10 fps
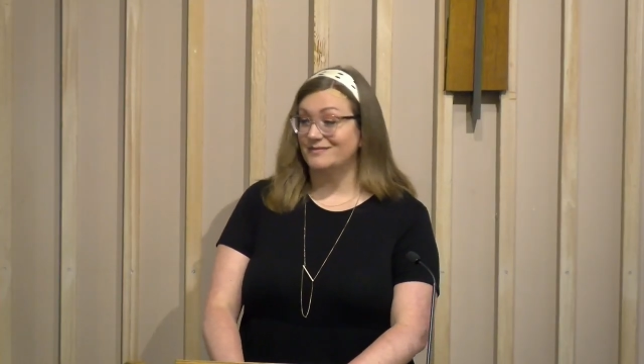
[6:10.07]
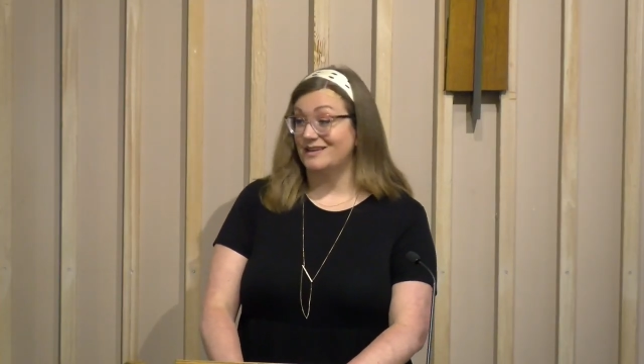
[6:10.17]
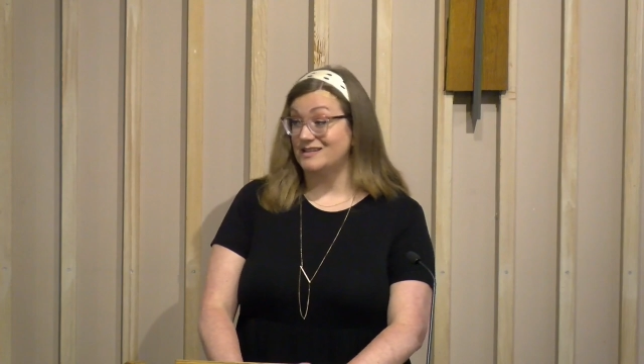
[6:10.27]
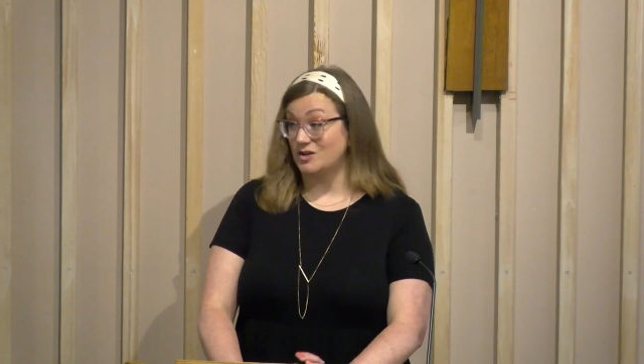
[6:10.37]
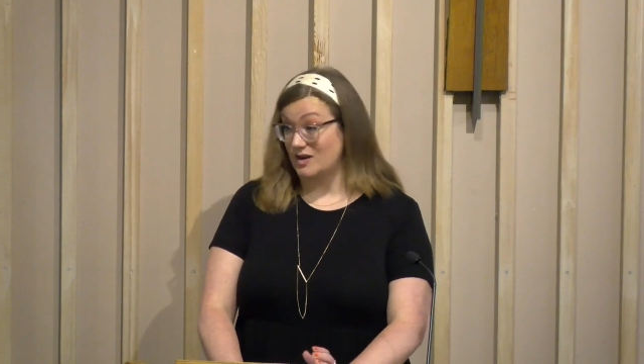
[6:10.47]

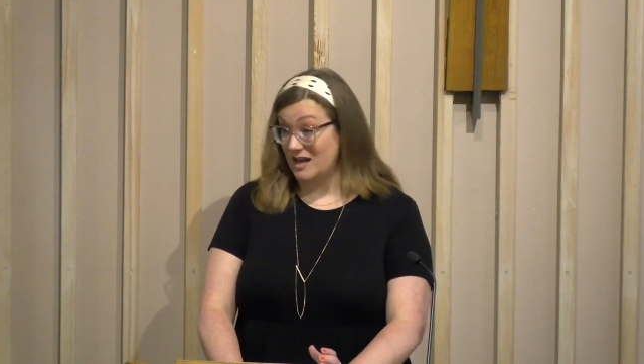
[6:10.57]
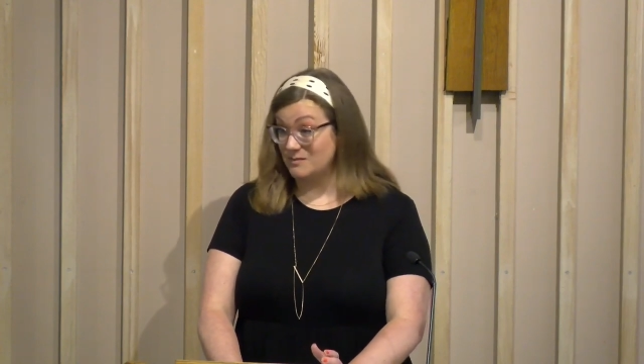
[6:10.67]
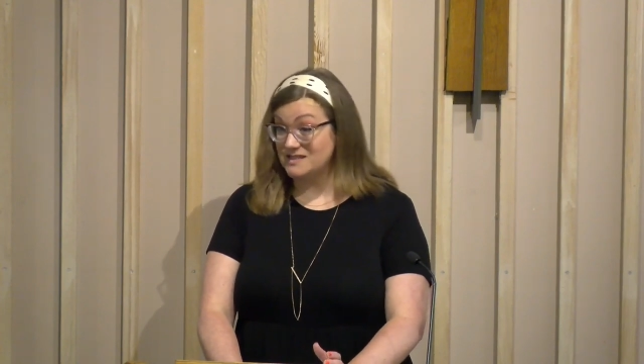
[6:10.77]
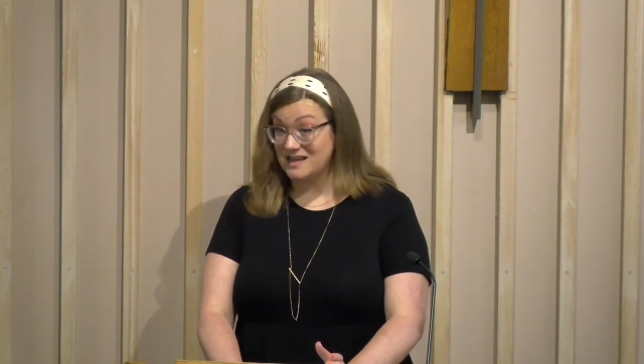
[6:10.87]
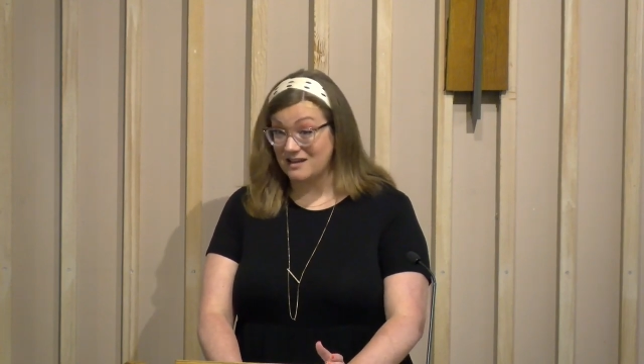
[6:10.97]
Is our name
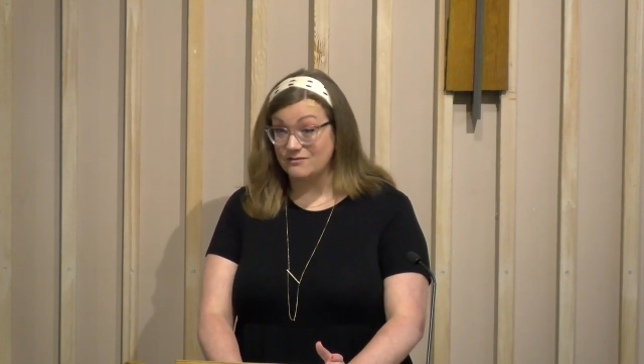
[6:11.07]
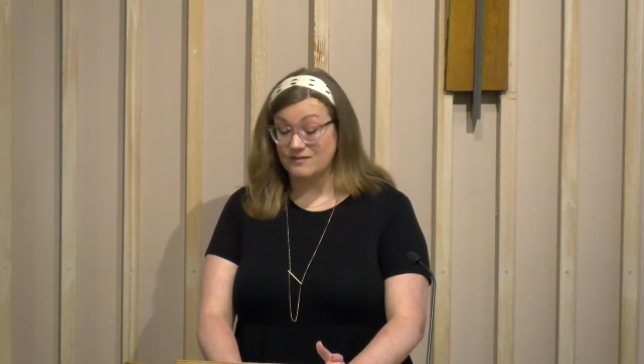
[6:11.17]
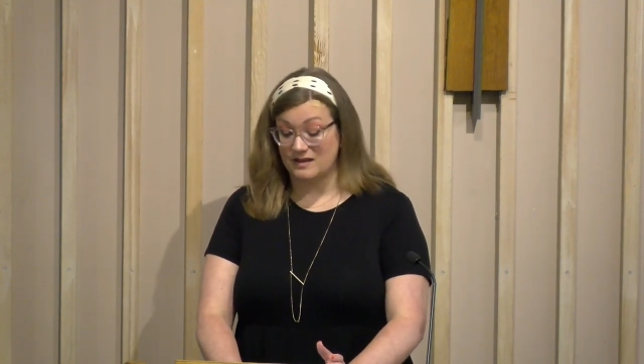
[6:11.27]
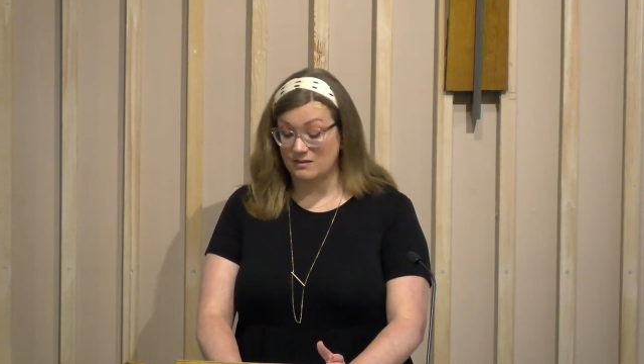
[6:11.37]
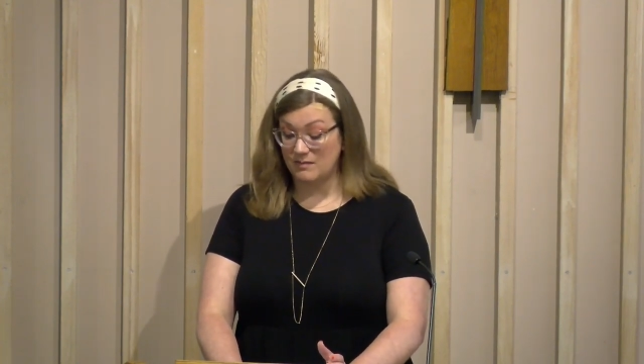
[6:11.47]
safe
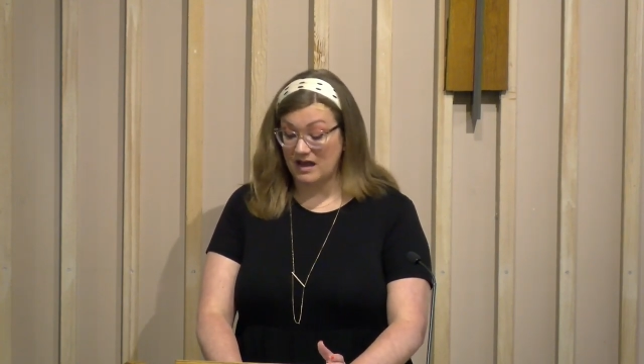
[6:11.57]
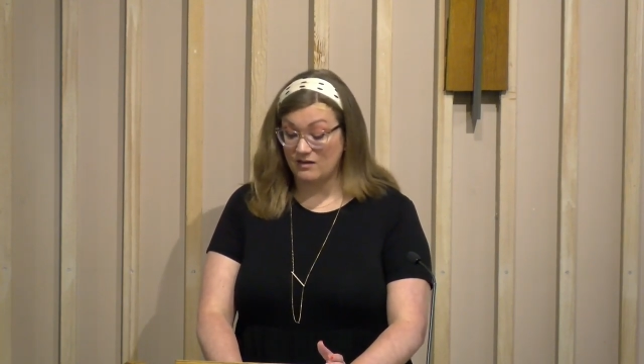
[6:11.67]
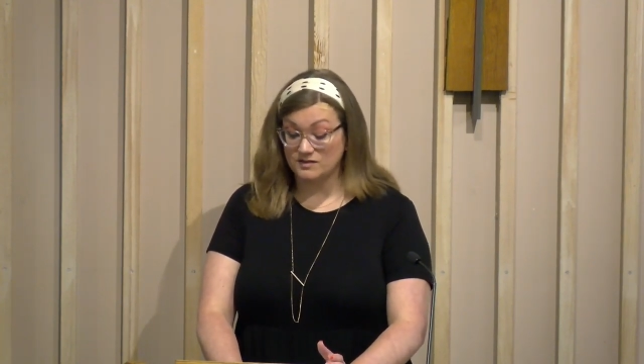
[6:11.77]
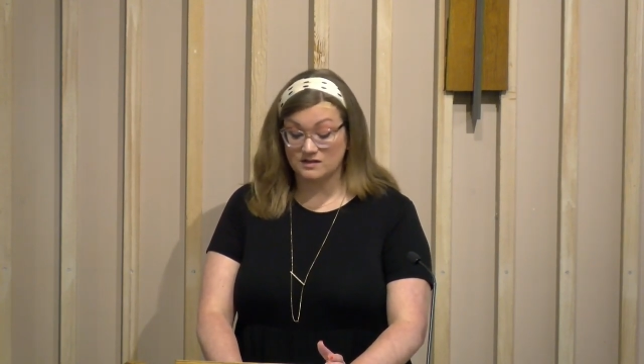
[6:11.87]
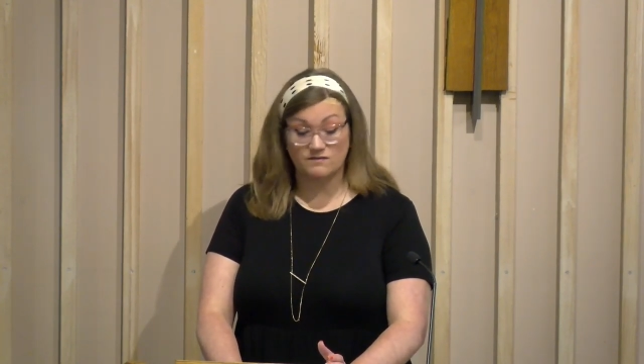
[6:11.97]
in the
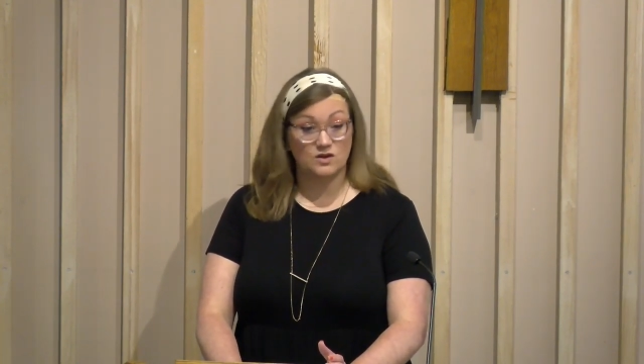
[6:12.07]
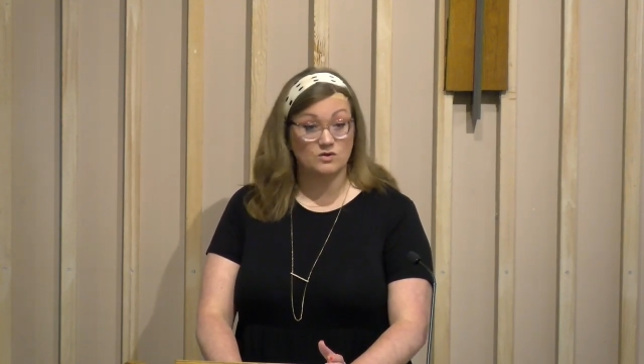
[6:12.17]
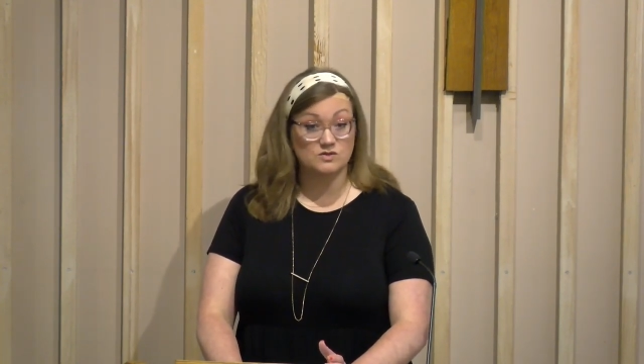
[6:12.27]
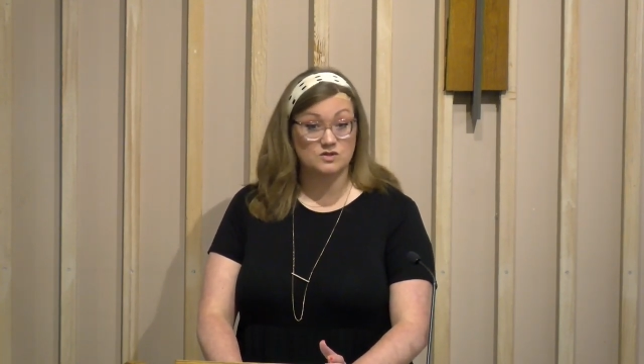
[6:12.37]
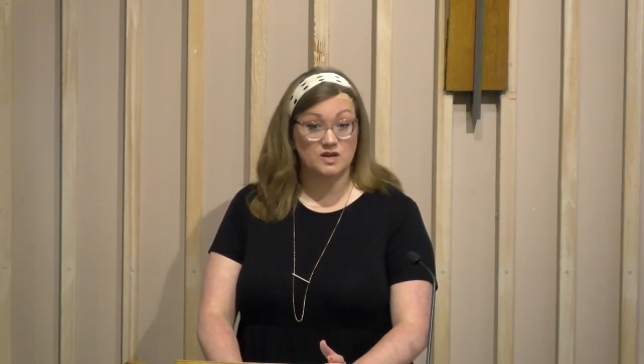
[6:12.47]
mouths of
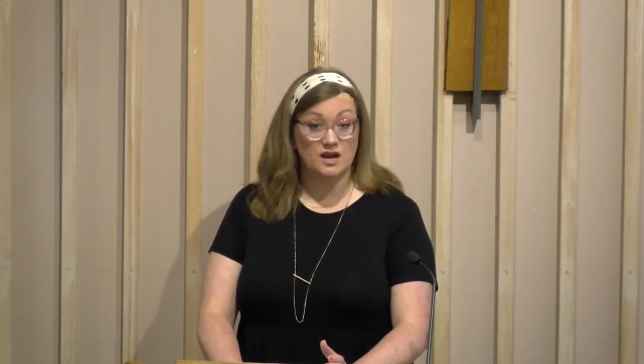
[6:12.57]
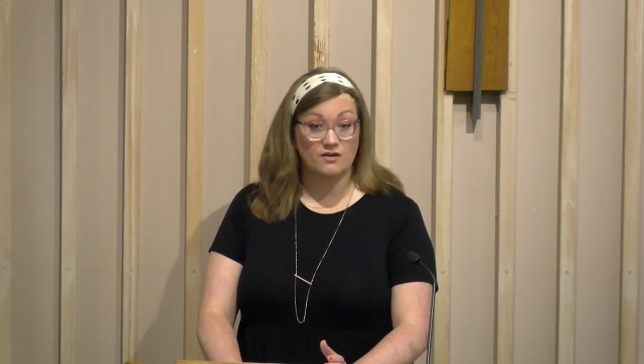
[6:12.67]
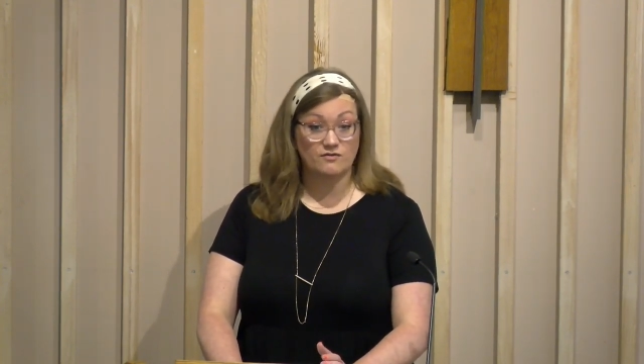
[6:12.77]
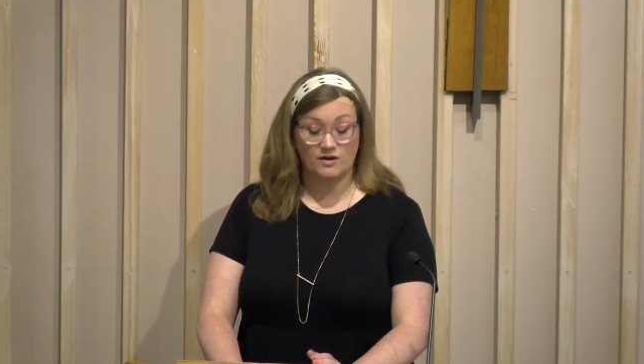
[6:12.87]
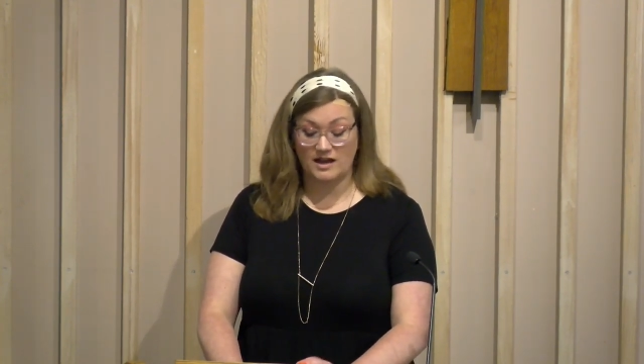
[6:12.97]
those who care
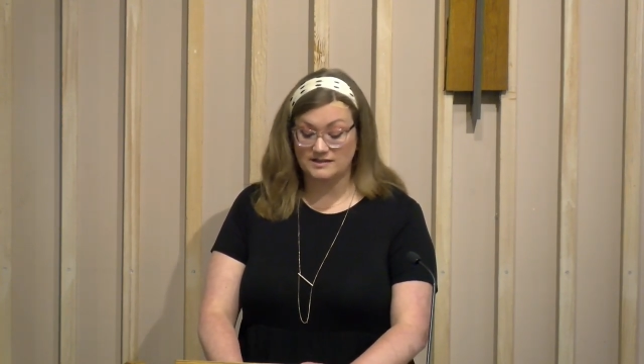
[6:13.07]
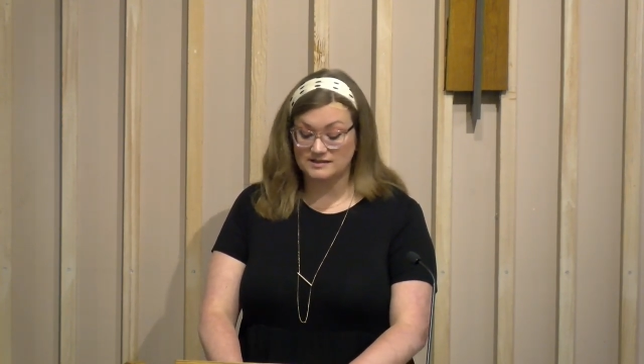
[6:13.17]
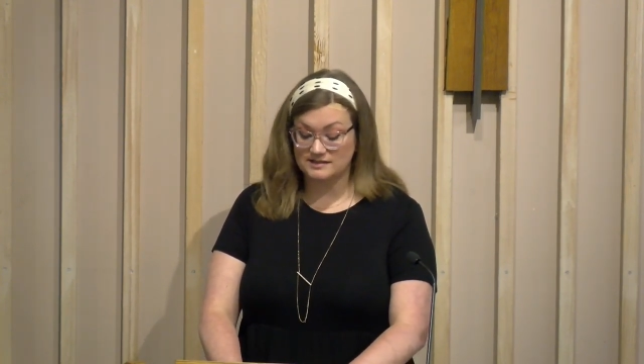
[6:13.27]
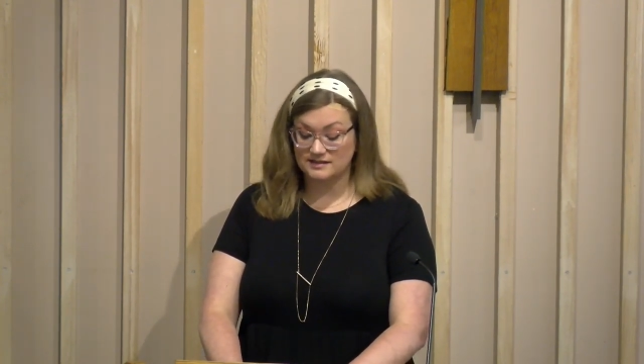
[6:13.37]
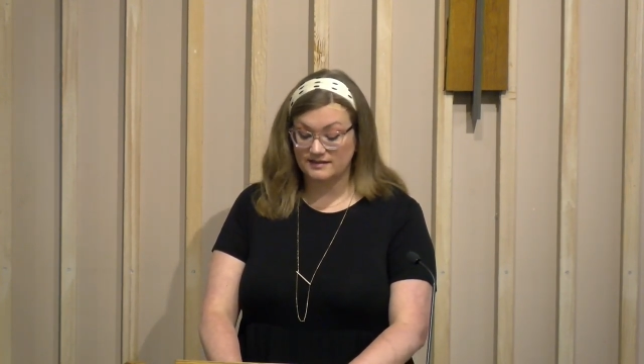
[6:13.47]
for us?